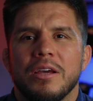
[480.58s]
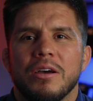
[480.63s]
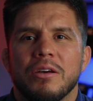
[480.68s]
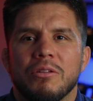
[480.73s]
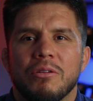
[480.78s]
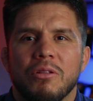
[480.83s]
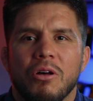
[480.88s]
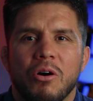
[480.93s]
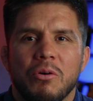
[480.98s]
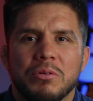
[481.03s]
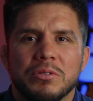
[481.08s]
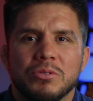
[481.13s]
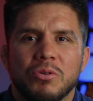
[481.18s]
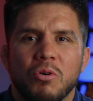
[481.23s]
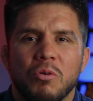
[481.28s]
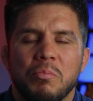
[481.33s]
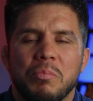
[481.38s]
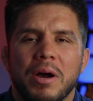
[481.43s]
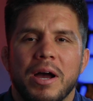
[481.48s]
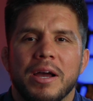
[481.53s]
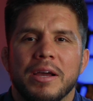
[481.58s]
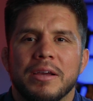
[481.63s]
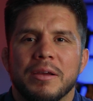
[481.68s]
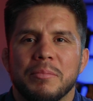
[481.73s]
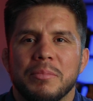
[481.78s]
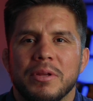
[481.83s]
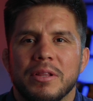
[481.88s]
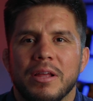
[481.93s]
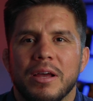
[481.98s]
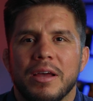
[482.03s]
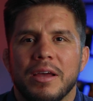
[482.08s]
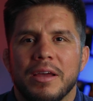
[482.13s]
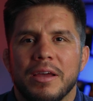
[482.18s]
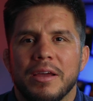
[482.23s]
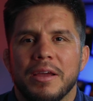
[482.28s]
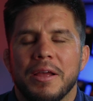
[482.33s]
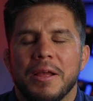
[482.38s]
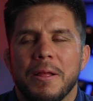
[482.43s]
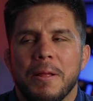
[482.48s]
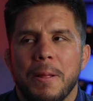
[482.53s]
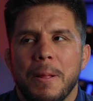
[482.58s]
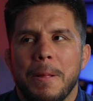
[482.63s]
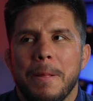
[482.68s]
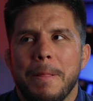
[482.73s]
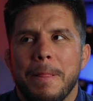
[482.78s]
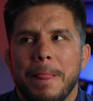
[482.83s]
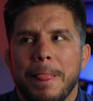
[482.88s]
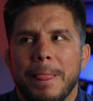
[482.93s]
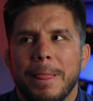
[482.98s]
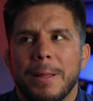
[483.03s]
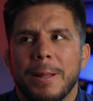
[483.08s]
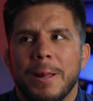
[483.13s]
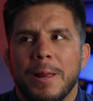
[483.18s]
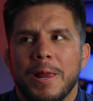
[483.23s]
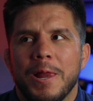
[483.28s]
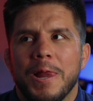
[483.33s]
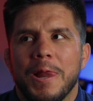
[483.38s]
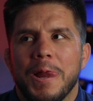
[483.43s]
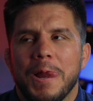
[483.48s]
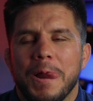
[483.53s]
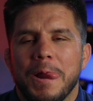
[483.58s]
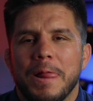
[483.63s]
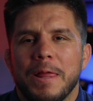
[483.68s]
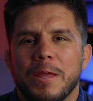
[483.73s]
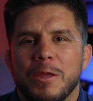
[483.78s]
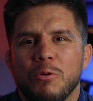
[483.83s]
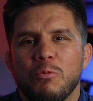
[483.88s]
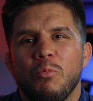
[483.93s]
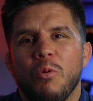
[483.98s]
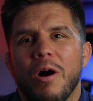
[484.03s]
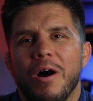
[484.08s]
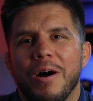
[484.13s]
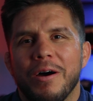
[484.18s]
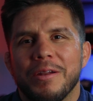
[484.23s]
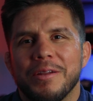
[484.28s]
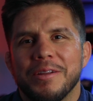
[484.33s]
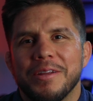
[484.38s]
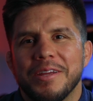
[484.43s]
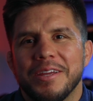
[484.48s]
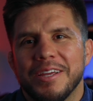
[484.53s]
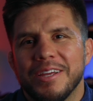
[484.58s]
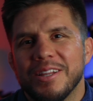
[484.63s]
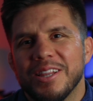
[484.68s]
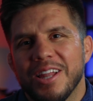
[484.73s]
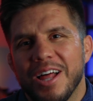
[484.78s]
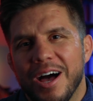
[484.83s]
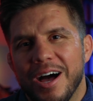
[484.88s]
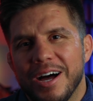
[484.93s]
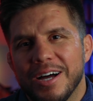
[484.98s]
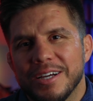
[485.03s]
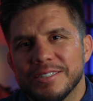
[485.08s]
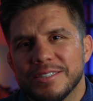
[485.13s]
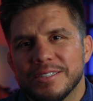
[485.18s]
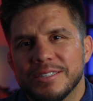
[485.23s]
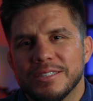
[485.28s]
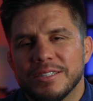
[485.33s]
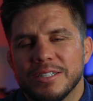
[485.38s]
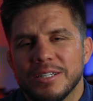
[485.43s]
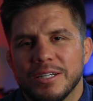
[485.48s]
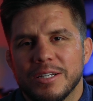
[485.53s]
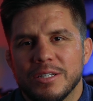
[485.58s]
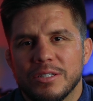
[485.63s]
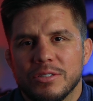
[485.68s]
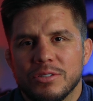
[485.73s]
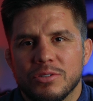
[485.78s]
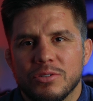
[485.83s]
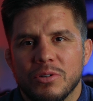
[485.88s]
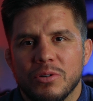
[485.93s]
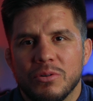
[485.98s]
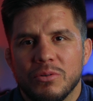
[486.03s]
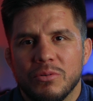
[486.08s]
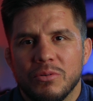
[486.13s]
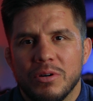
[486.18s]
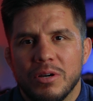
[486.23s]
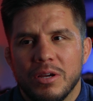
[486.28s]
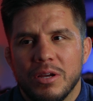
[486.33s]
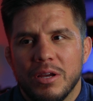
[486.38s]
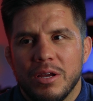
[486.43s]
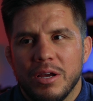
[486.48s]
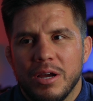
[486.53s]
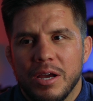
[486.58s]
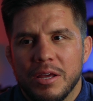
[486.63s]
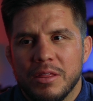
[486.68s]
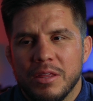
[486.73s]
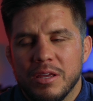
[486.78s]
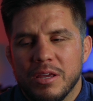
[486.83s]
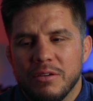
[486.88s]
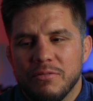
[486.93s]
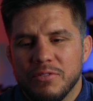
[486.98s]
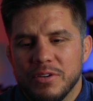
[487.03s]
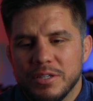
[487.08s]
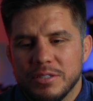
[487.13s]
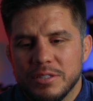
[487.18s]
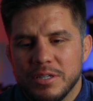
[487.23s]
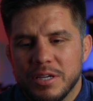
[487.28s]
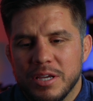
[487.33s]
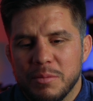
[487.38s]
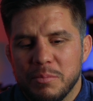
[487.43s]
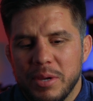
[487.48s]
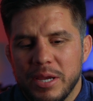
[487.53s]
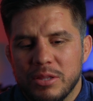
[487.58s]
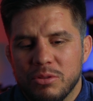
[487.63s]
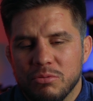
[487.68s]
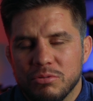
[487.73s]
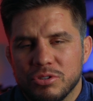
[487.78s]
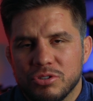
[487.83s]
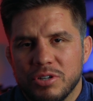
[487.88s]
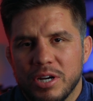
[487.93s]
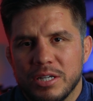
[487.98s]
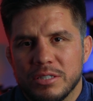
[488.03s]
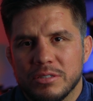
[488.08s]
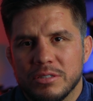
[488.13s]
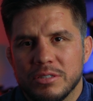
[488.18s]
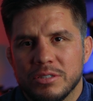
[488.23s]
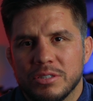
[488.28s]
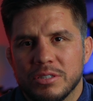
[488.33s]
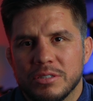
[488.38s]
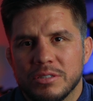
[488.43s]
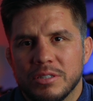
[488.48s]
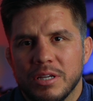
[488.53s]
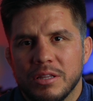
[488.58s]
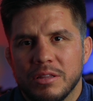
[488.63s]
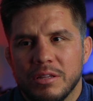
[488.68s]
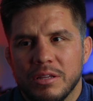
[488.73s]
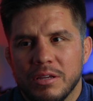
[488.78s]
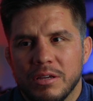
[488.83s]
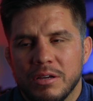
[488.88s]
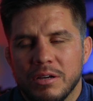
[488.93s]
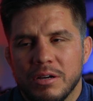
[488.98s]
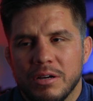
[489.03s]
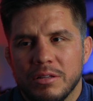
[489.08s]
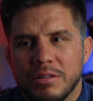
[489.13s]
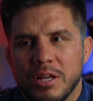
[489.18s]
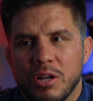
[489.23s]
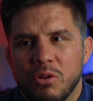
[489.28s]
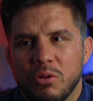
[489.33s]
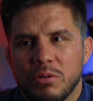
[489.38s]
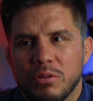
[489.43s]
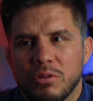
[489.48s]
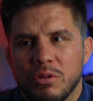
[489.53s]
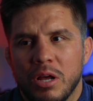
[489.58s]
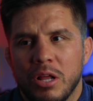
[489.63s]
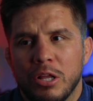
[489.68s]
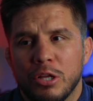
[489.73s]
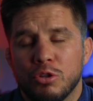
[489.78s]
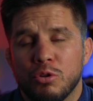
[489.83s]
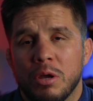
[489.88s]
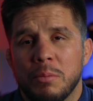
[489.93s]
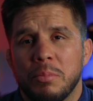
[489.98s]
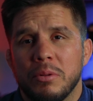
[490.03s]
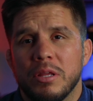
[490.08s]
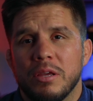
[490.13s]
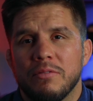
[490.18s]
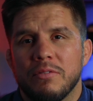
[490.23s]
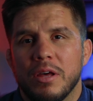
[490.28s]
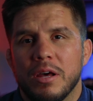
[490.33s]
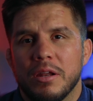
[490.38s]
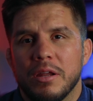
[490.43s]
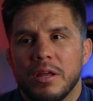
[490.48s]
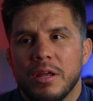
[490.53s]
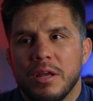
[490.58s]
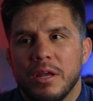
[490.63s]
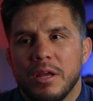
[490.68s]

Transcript: and they'll always go back and be like, hey, he won, he lost. So I think if Izzy can make those transitions, I think not only do I believe that,